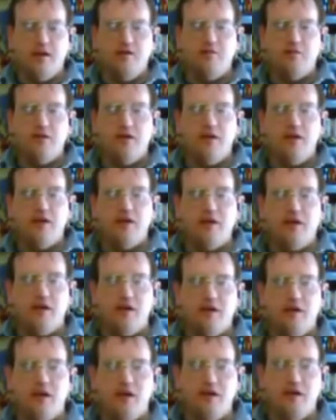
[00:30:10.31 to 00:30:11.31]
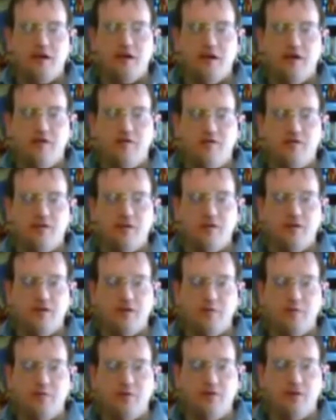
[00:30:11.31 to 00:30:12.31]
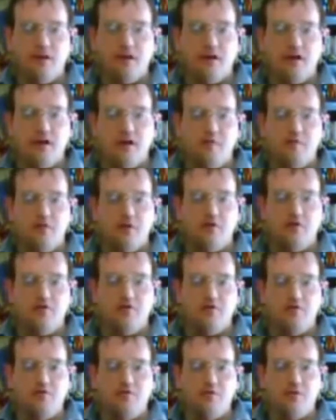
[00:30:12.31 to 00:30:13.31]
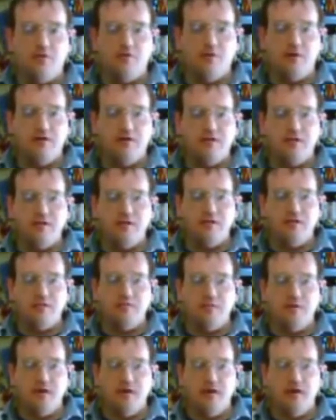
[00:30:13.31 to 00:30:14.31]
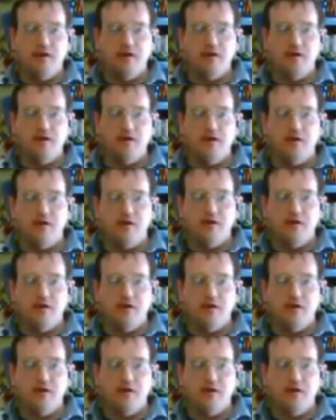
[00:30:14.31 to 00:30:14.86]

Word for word: Anyway, I have a couple of corrections to make.